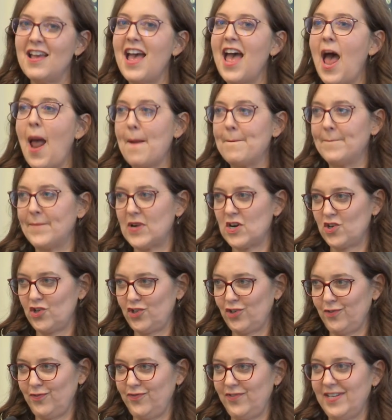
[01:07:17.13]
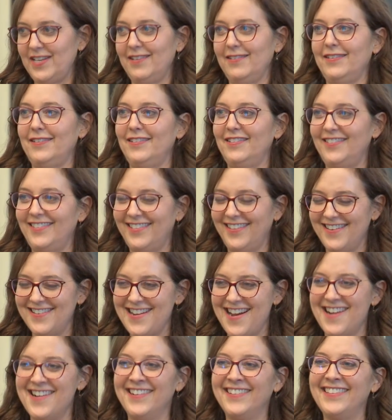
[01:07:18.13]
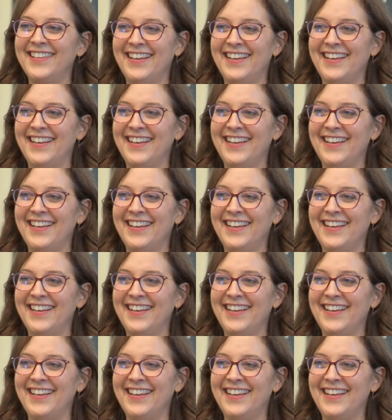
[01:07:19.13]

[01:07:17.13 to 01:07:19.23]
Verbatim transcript: at Marshall Fields, you know,